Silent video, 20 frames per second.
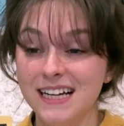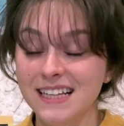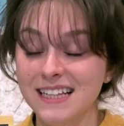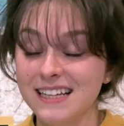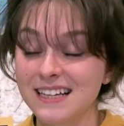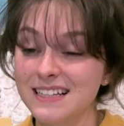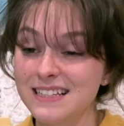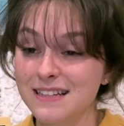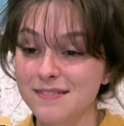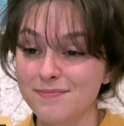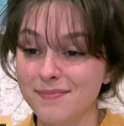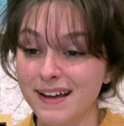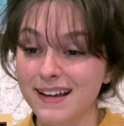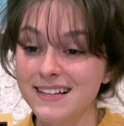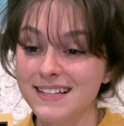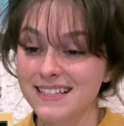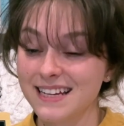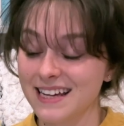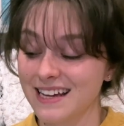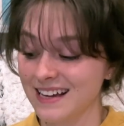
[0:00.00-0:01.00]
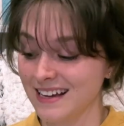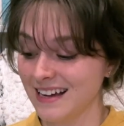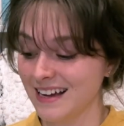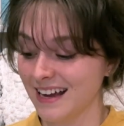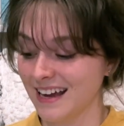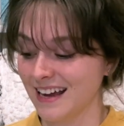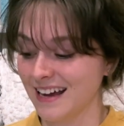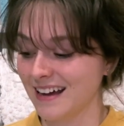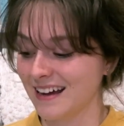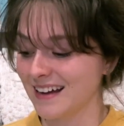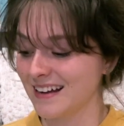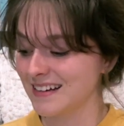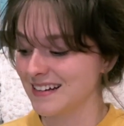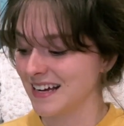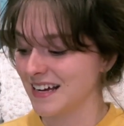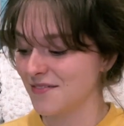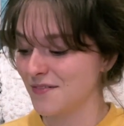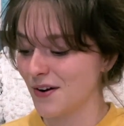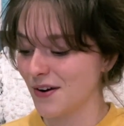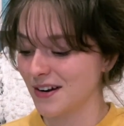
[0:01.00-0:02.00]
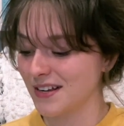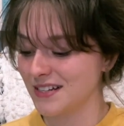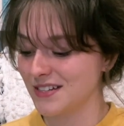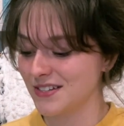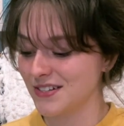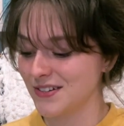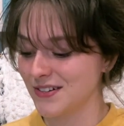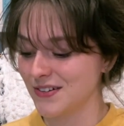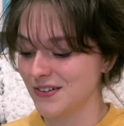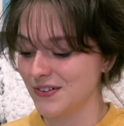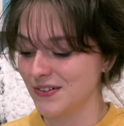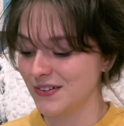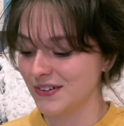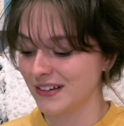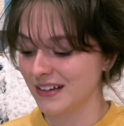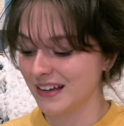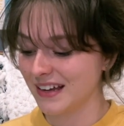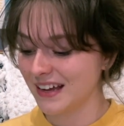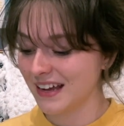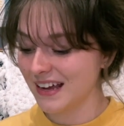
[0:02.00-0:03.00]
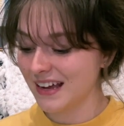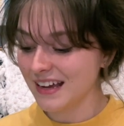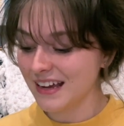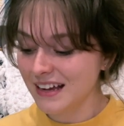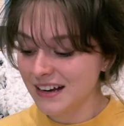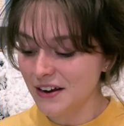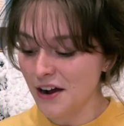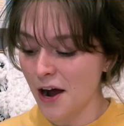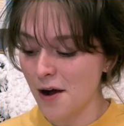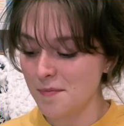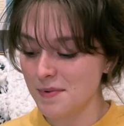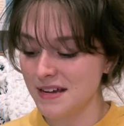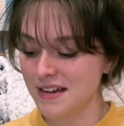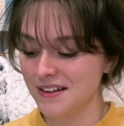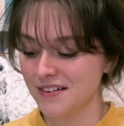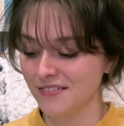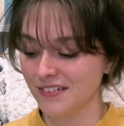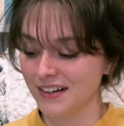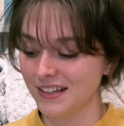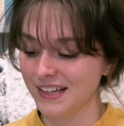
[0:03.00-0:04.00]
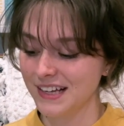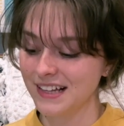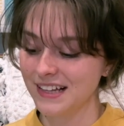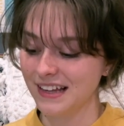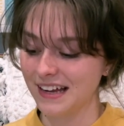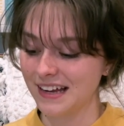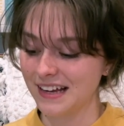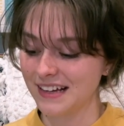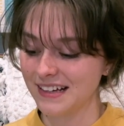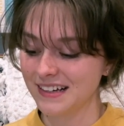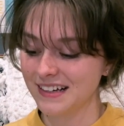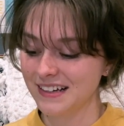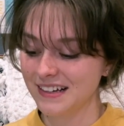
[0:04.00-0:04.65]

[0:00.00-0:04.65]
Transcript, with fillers: I think it's amazing, and I wanted to get a copy and really like